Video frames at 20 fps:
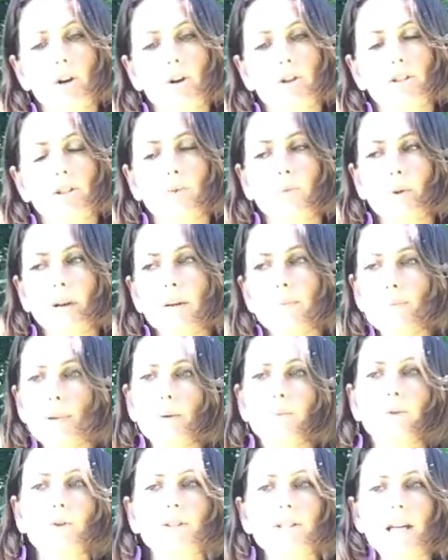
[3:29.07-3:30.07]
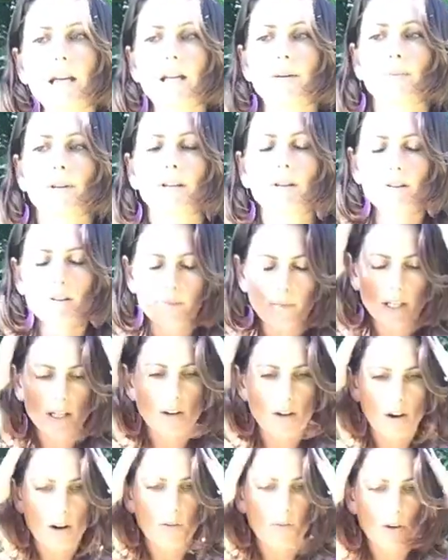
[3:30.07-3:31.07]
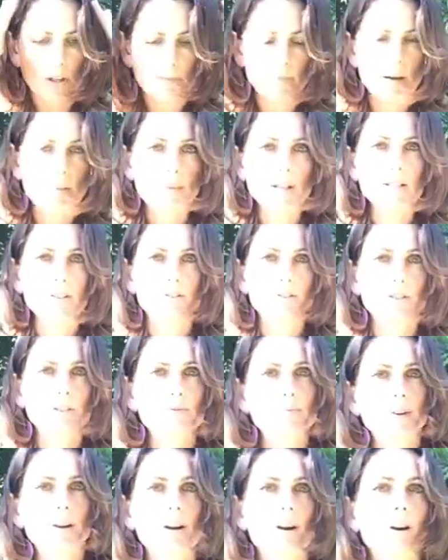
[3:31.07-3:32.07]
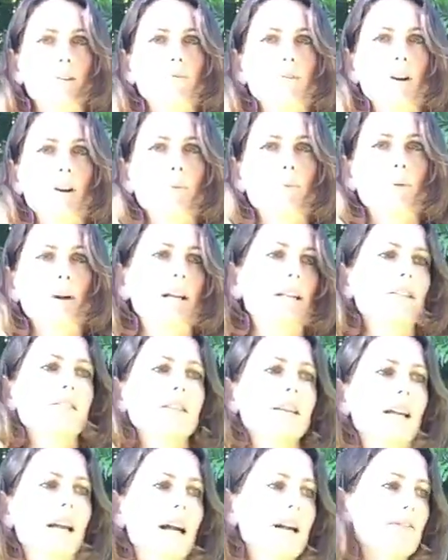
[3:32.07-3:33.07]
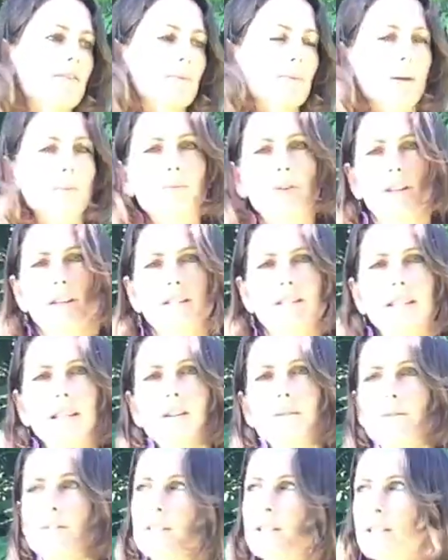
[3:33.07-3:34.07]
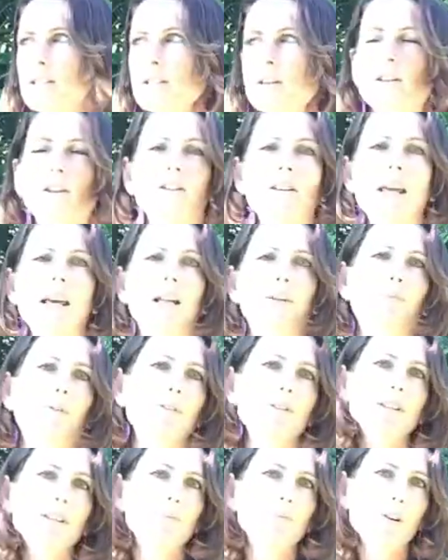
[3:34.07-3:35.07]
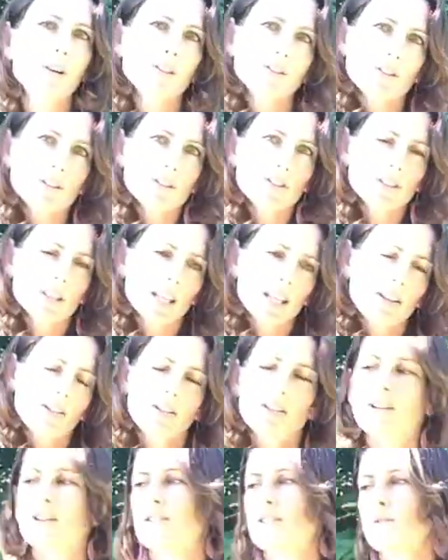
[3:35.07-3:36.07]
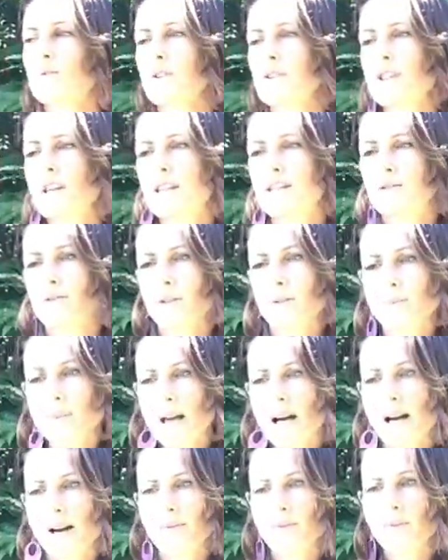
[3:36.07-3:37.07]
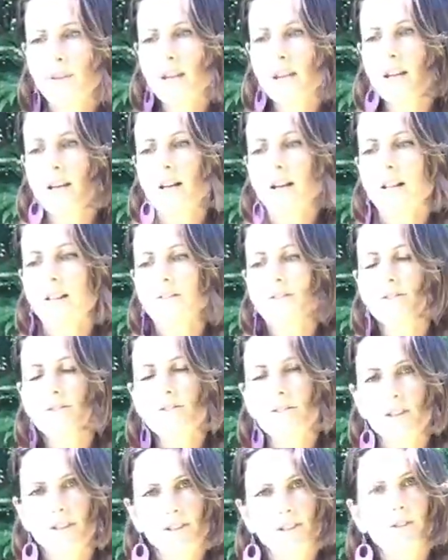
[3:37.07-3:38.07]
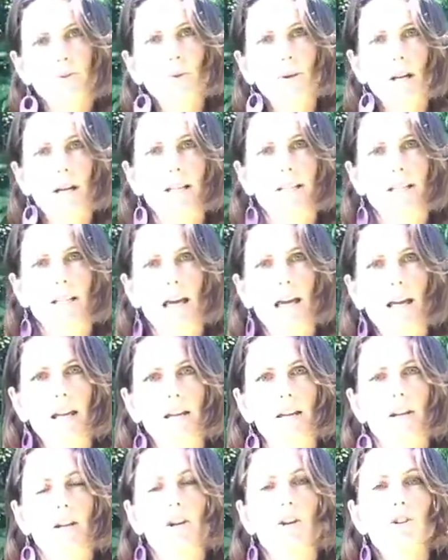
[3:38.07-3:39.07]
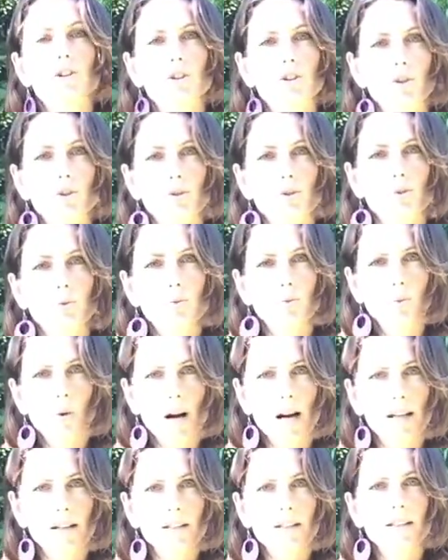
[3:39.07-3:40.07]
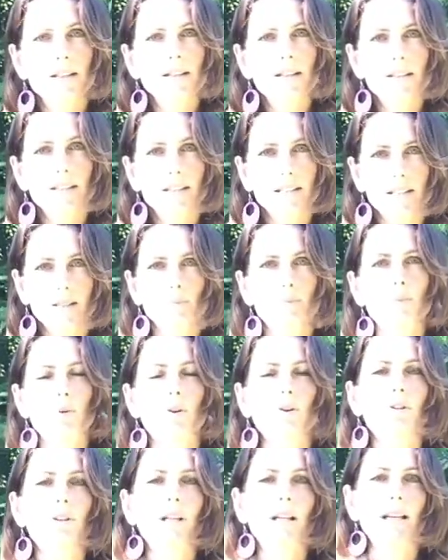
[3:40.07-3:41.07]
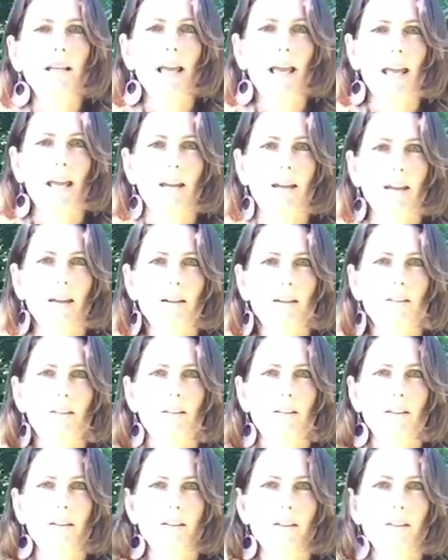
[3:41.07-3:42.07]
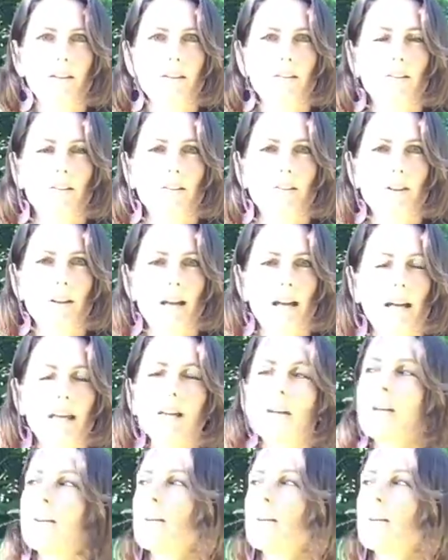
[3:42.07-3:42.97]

So when people say to me, oh my God, what am I meant to do for my home yoga practice? I can't remember these sequences, I don't know how to put these postures together, I don't know what that's all about. This is what I say. Choose one simple anchor, okay?